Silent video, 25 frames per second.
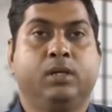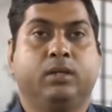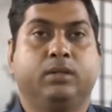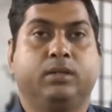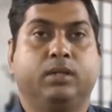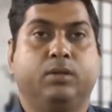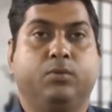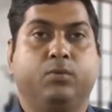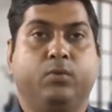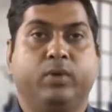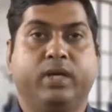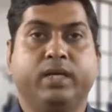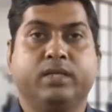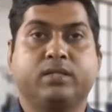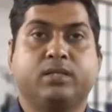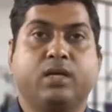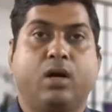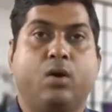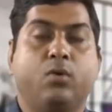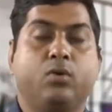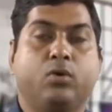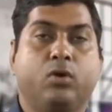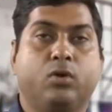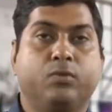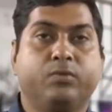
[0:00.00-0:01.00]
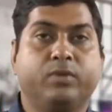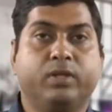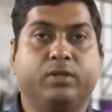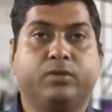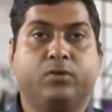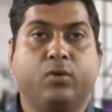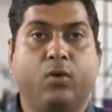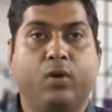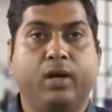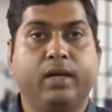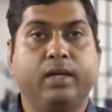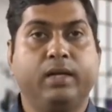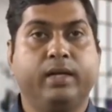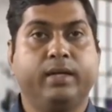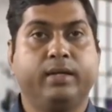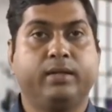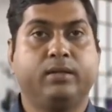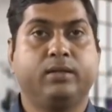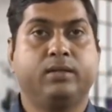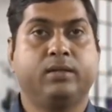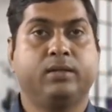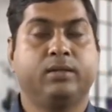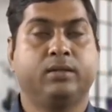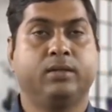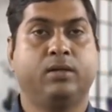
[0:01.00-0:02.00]
the waste out of the
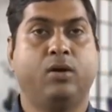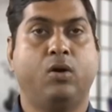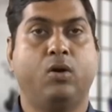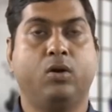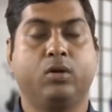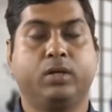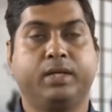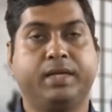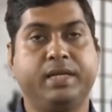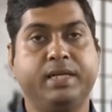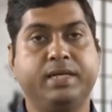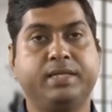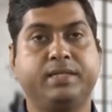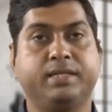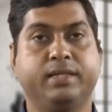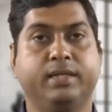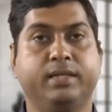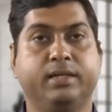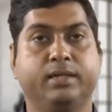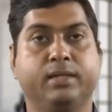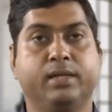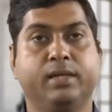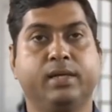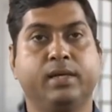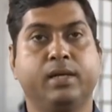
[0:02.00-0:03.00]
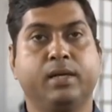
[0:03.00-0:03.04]
toilet or kitchen